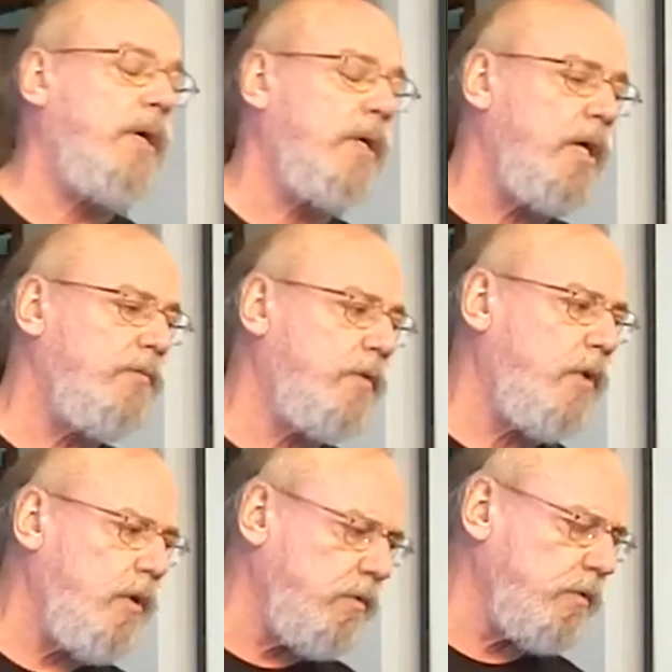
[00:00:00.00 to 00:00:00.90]
And our love
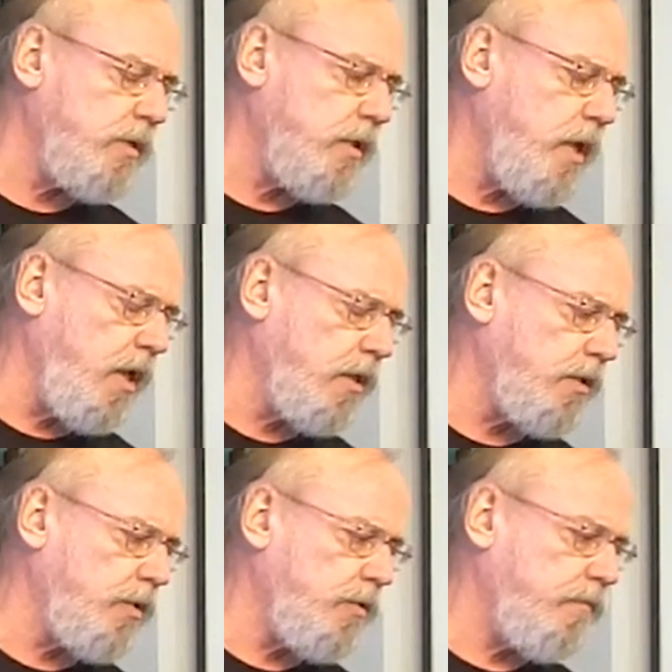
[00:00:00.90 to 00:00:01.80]
grows in
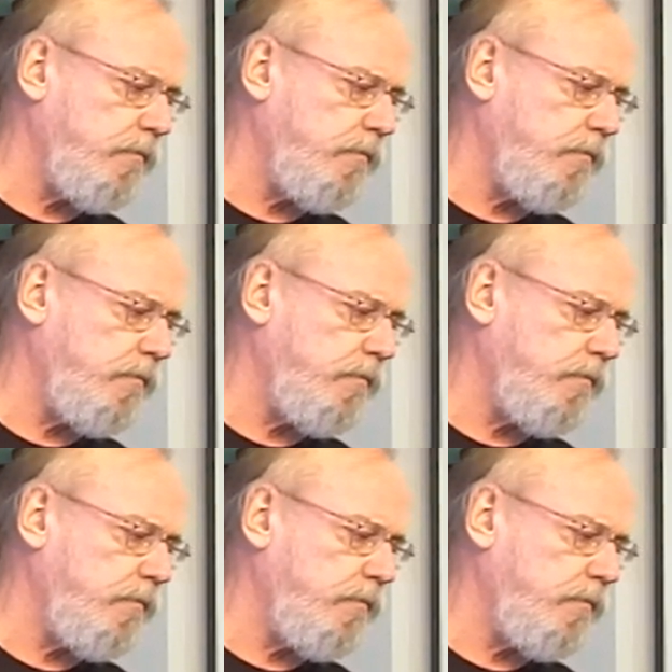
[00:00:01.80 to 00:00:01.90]
knowledge.